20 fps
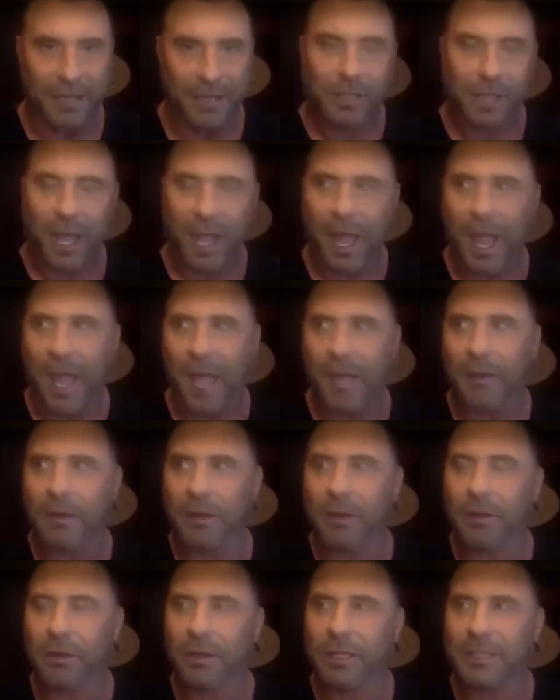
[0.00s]
And
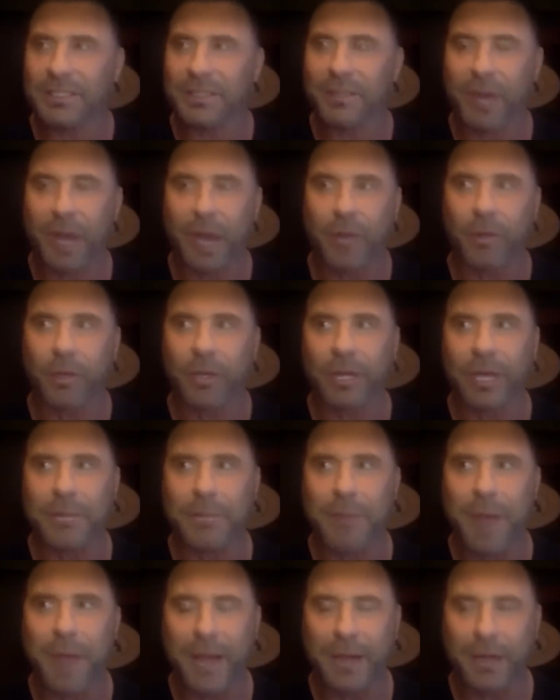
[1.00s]
it's something I really
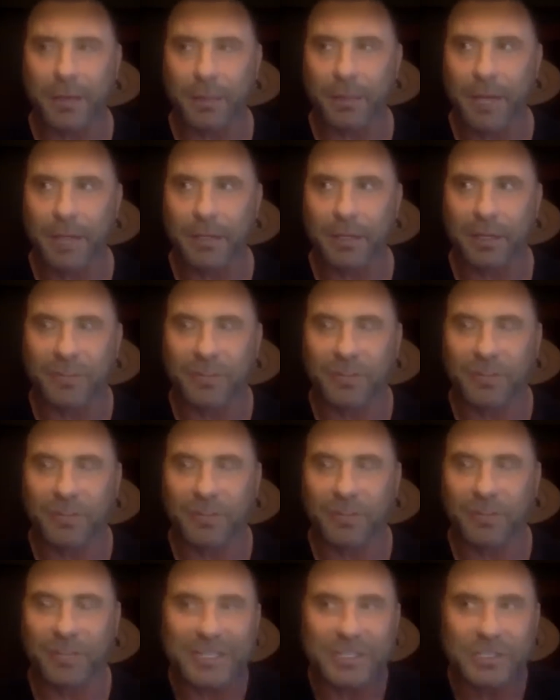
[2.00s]
admire about you because I
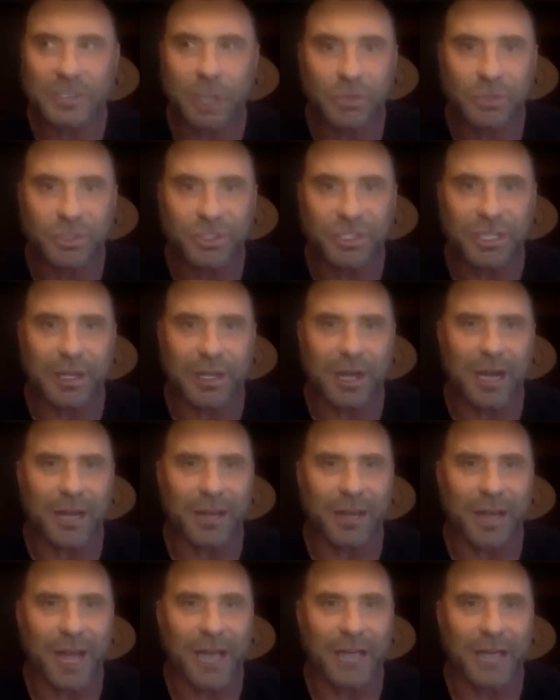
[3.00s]
don't see a lot of
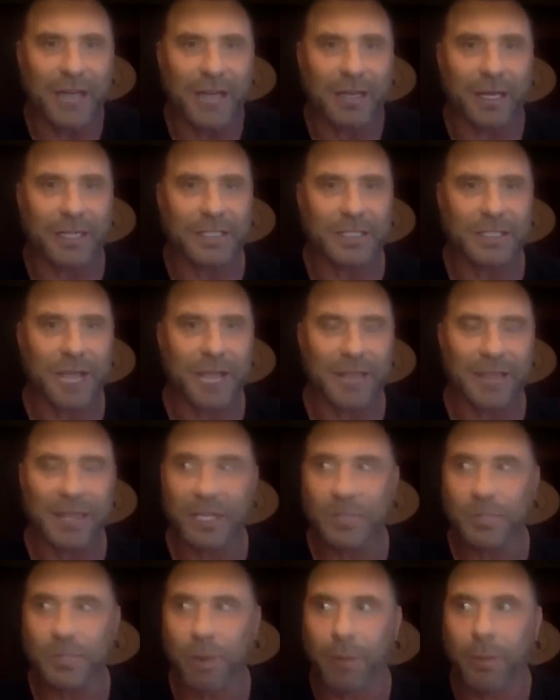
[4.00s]
that. I think it's
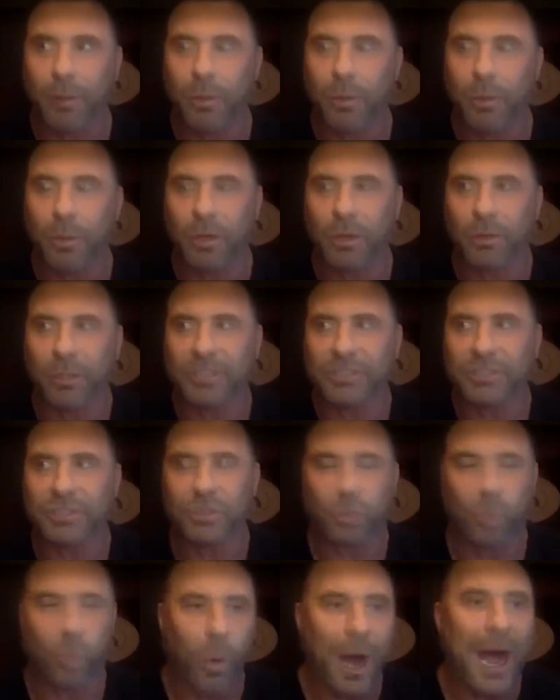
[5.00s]
probably one of the reasons
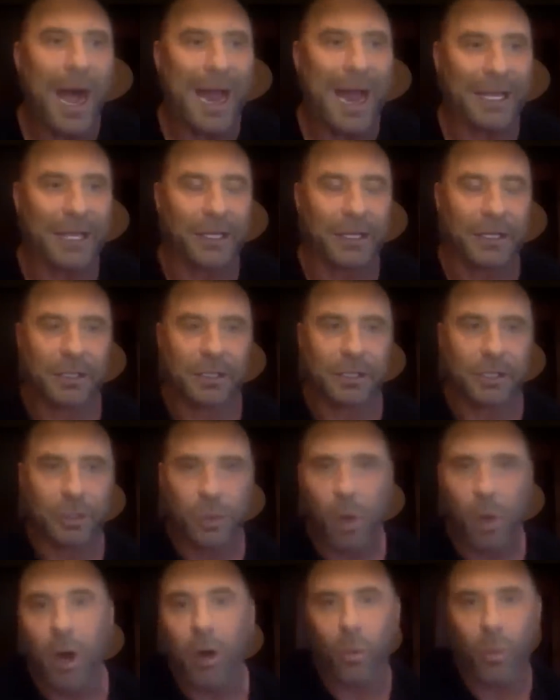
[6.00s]
why you
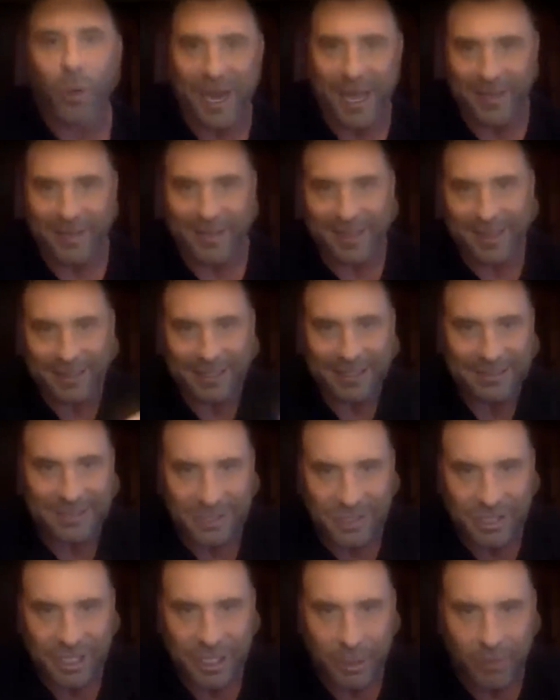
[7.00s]
are winning. I think that's a
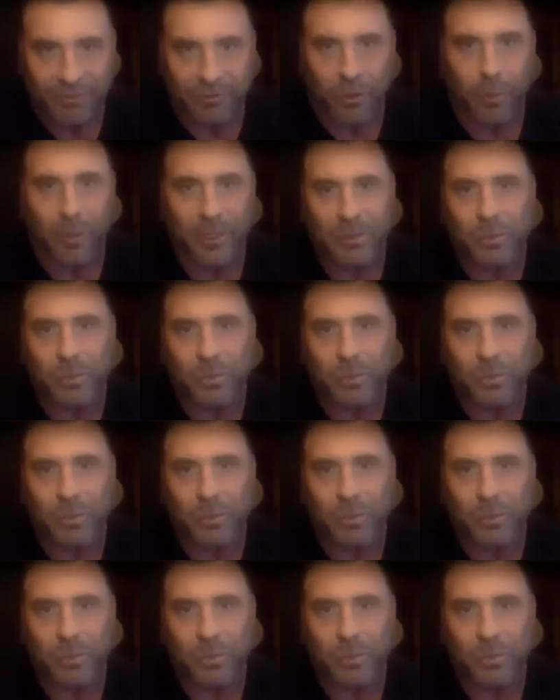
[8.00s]
secret form.